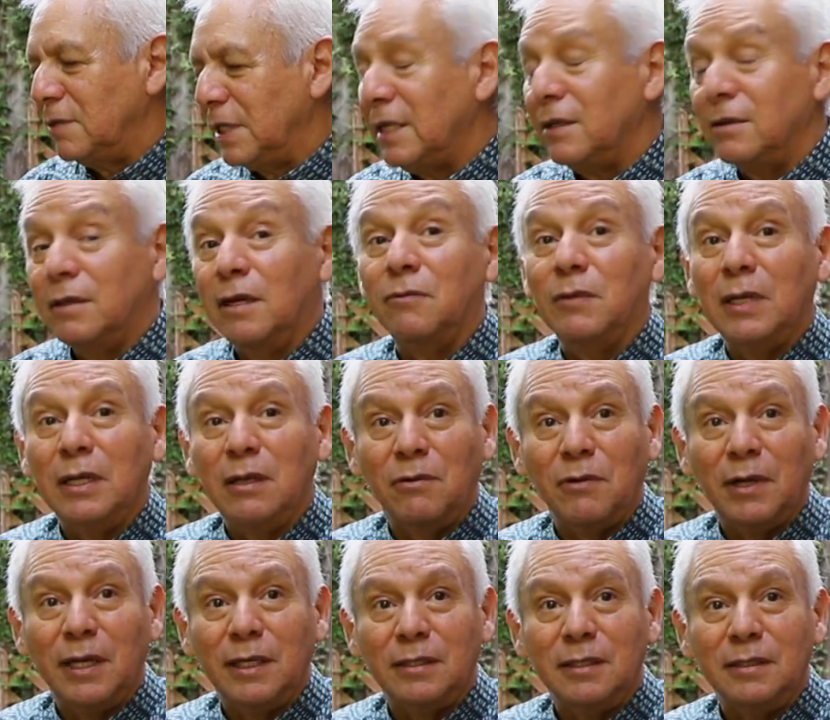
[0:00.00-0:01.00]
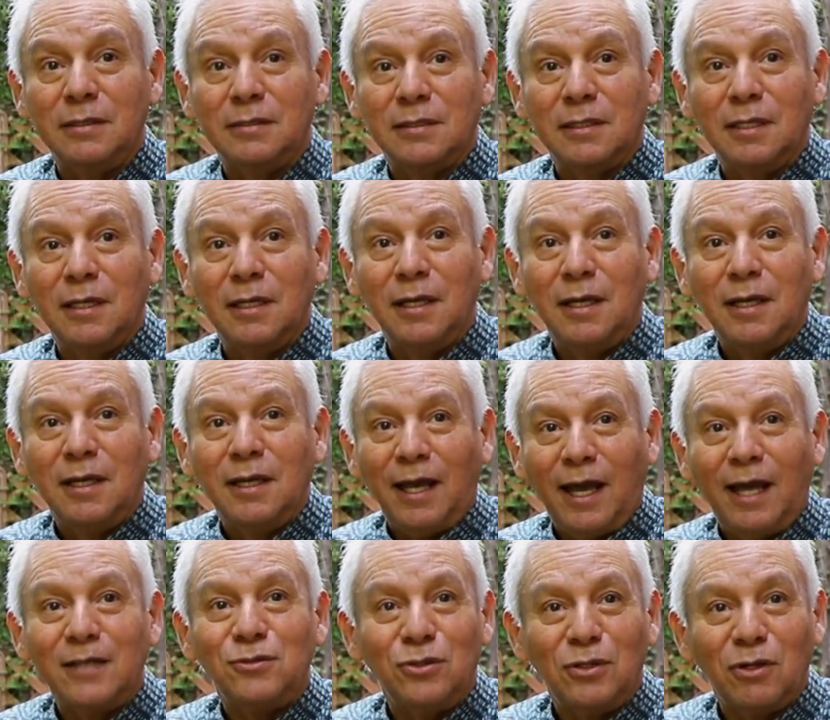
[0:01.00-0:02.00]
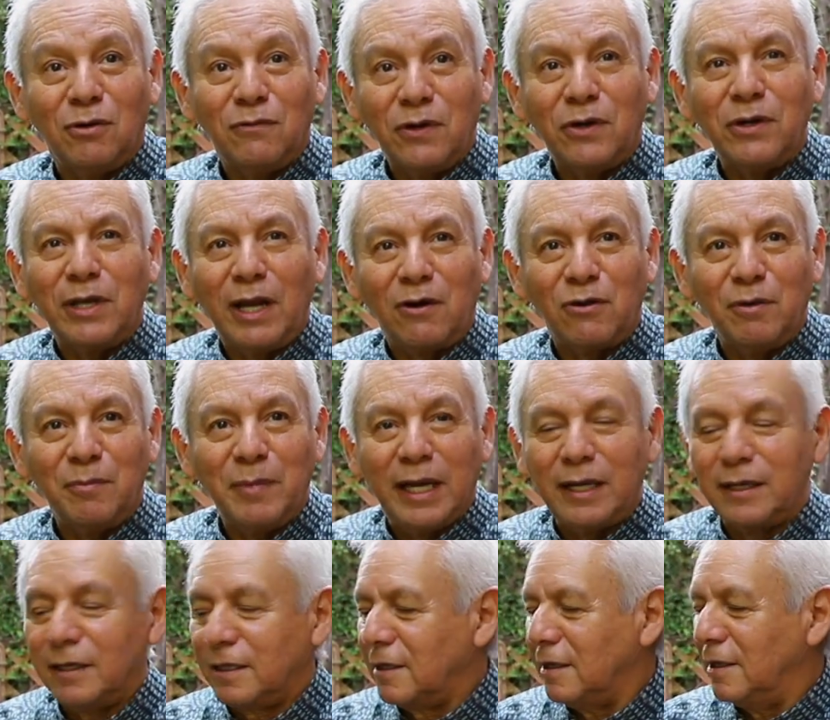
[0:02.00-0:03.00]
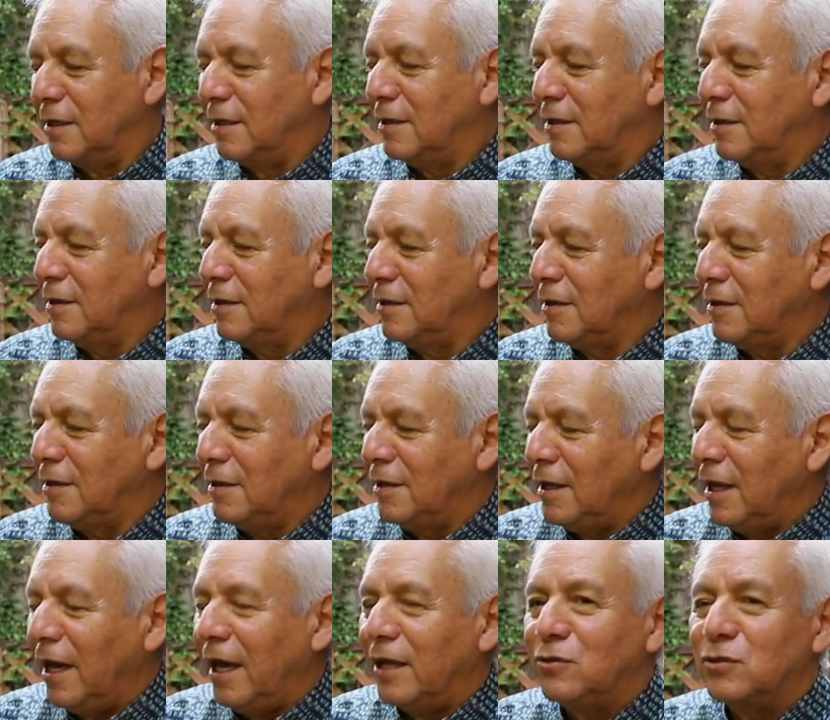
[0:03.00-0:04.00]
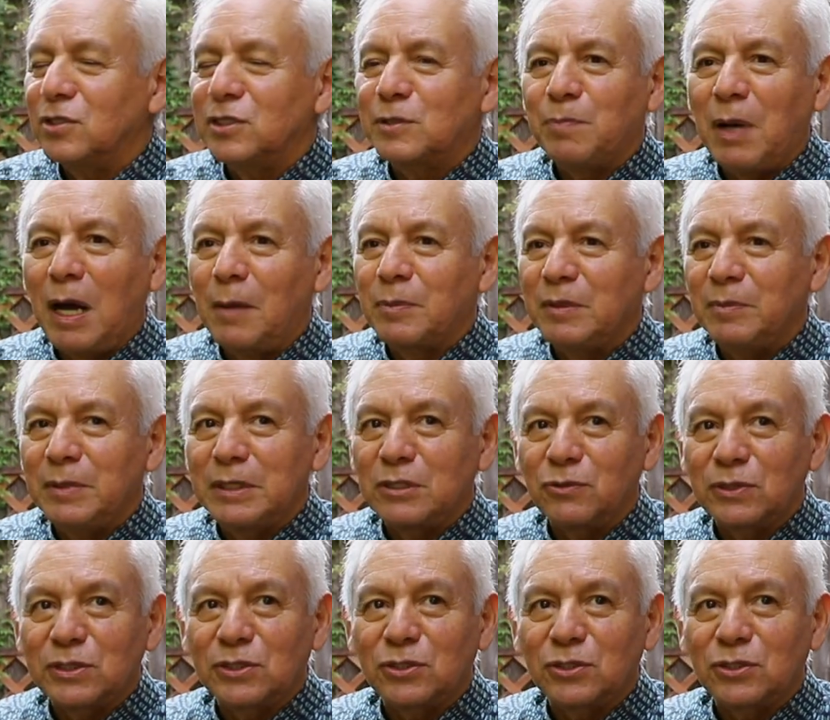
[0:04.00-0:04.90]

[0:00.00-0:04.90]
really great. These, as you know, very aromatic. And you just pop them into a